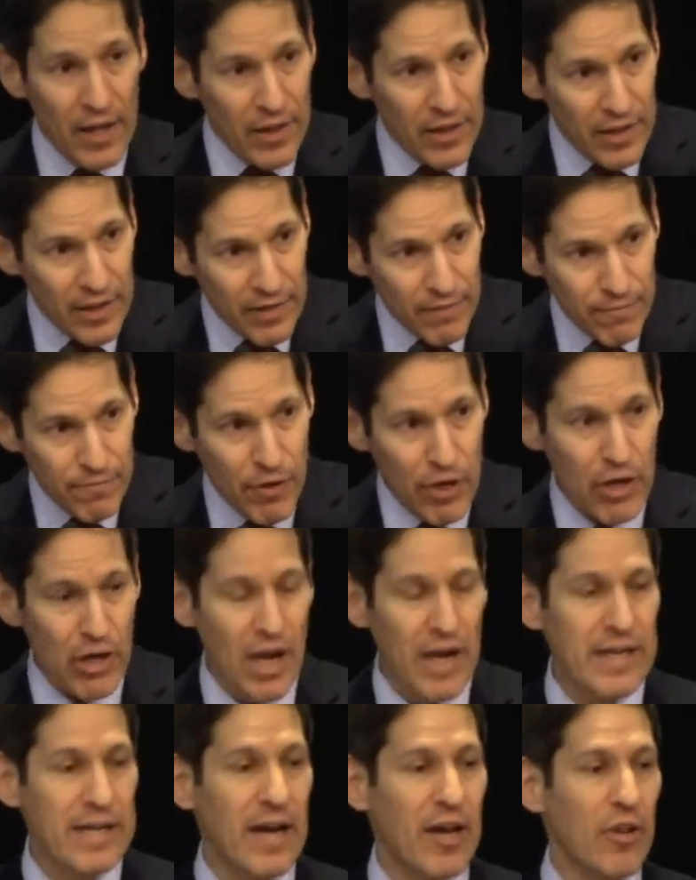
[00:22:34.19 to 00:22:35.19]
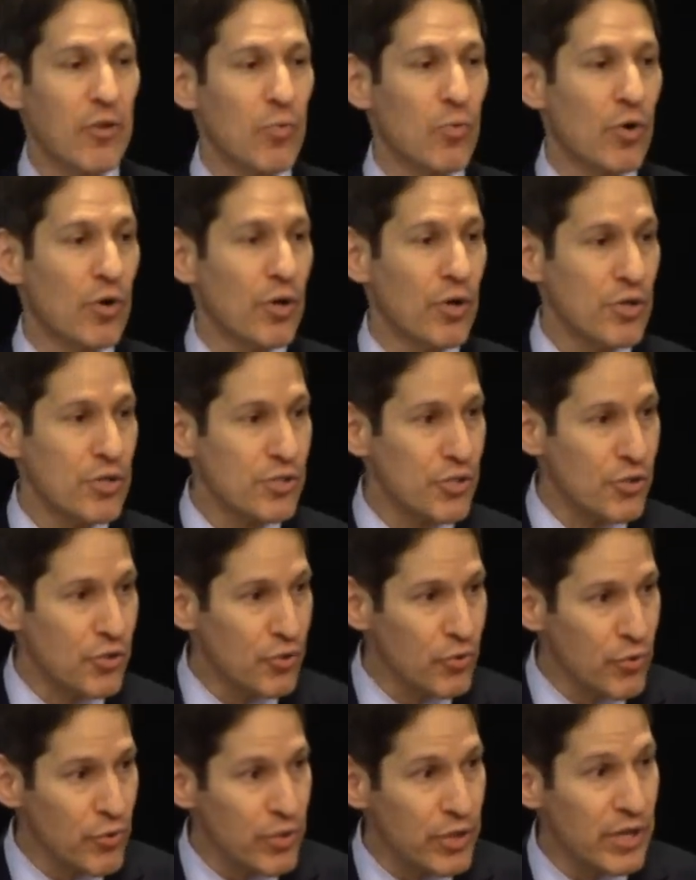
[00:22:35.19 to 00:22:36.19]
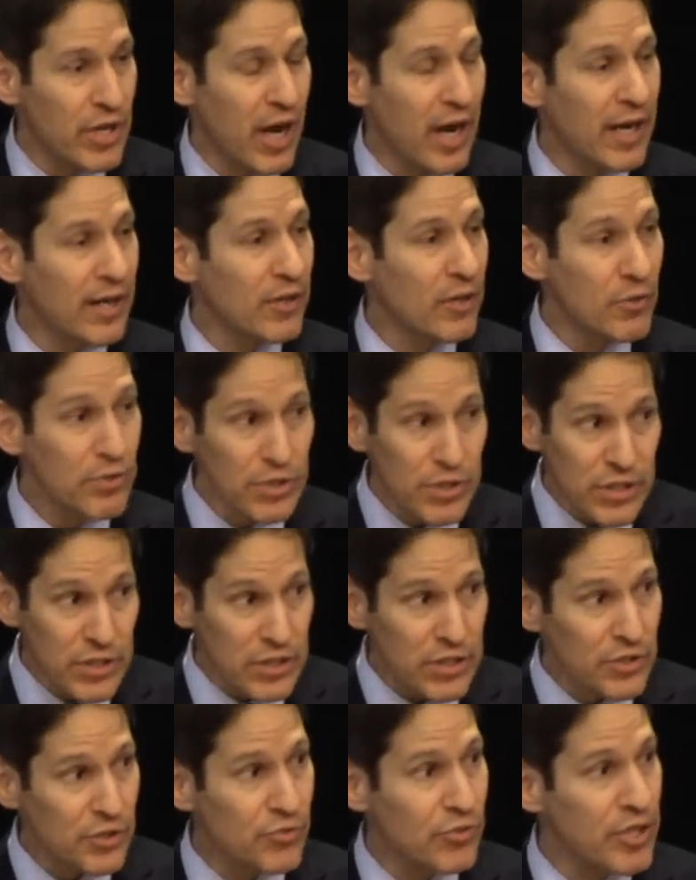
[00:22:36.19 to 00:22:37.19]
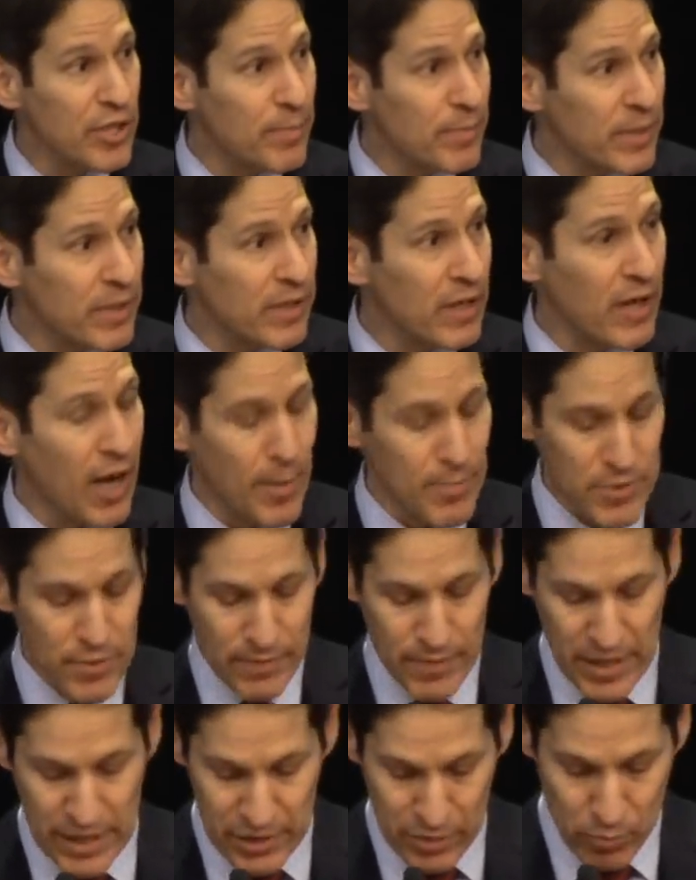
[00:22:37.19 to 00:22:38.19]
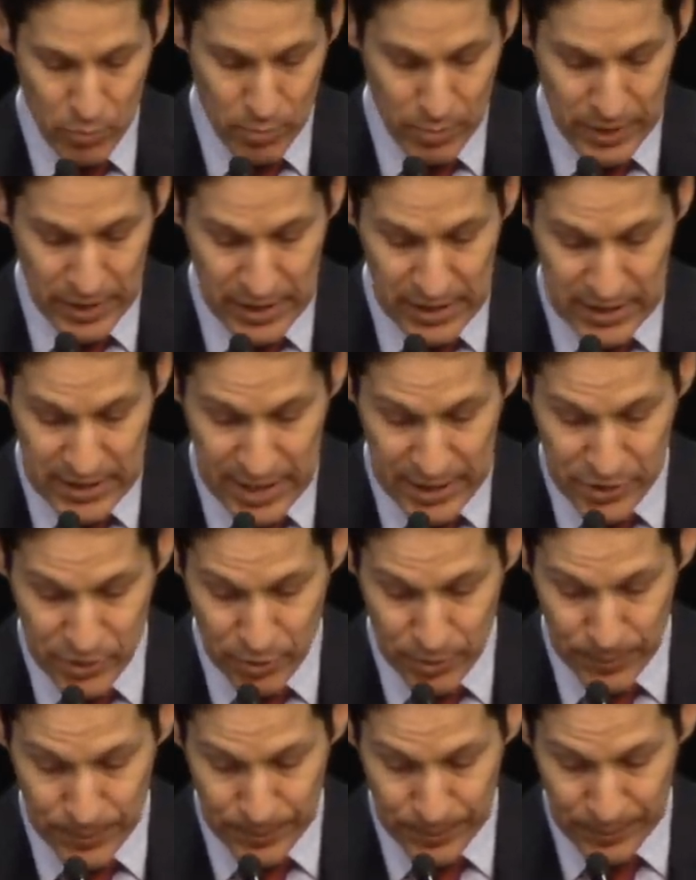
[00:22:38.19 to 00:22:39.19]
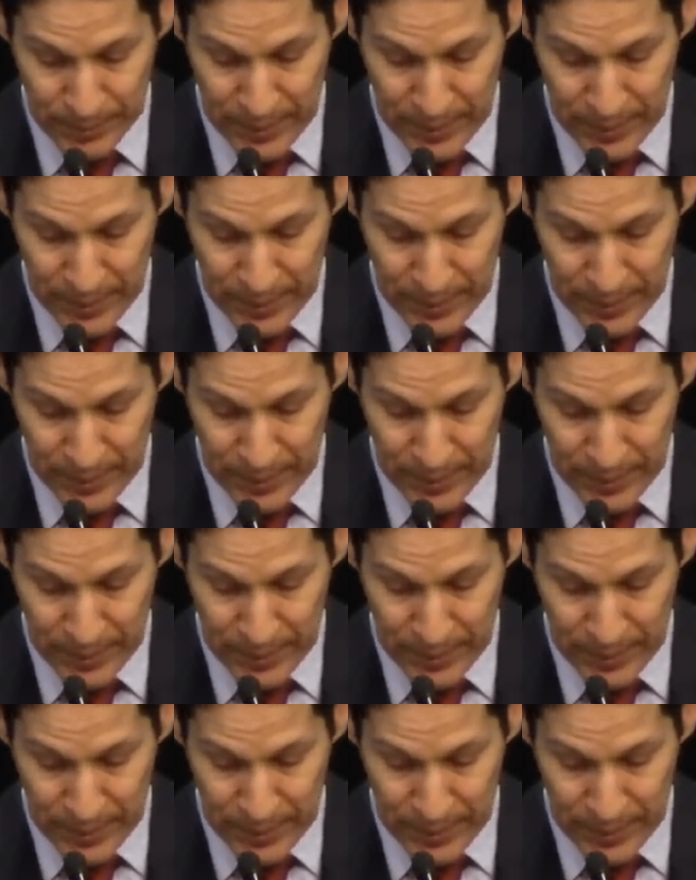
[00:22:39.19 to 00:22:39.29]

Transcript: the frontline health workers to do the diagnosis and treatment and observation would be essential.